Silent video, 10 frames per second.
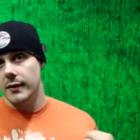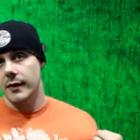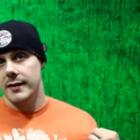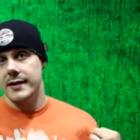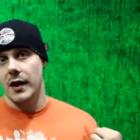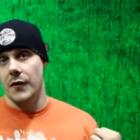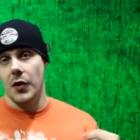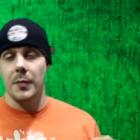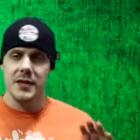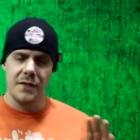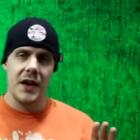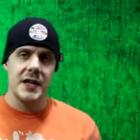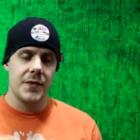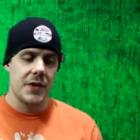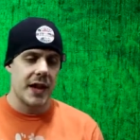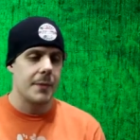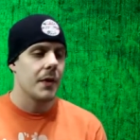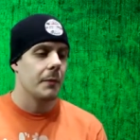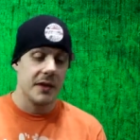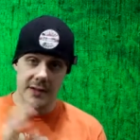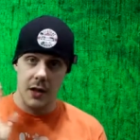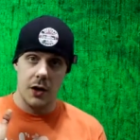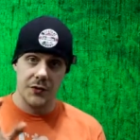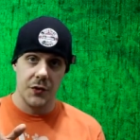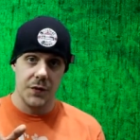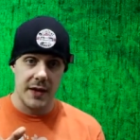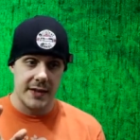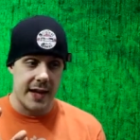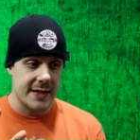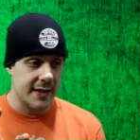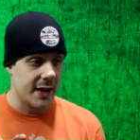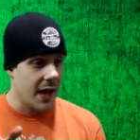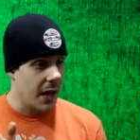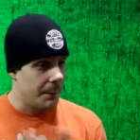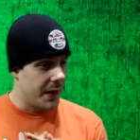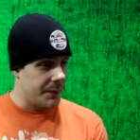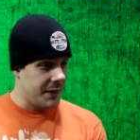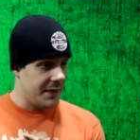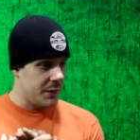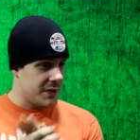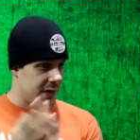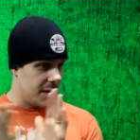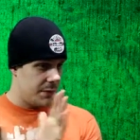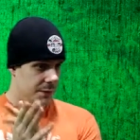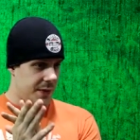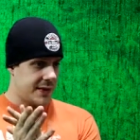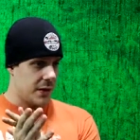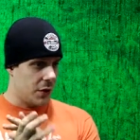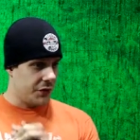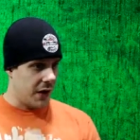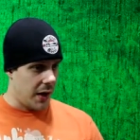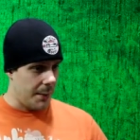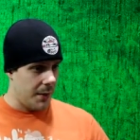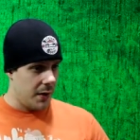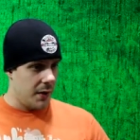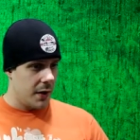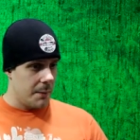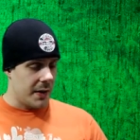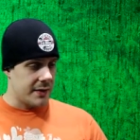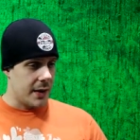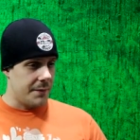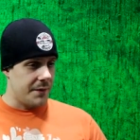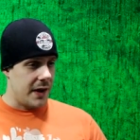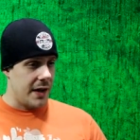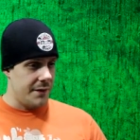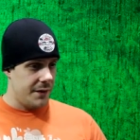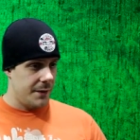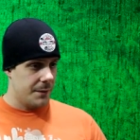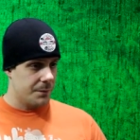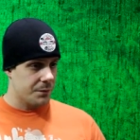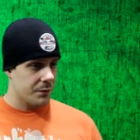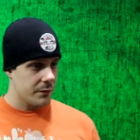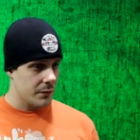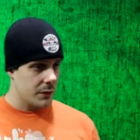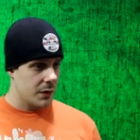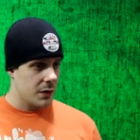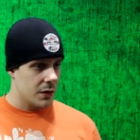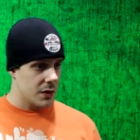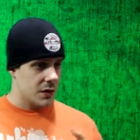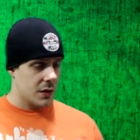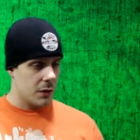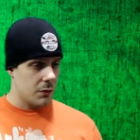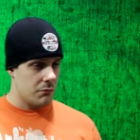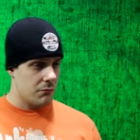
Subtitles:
as Towerfall, but it's a very different game. But it's also fantastic. But I believe that was that's all my top 5. So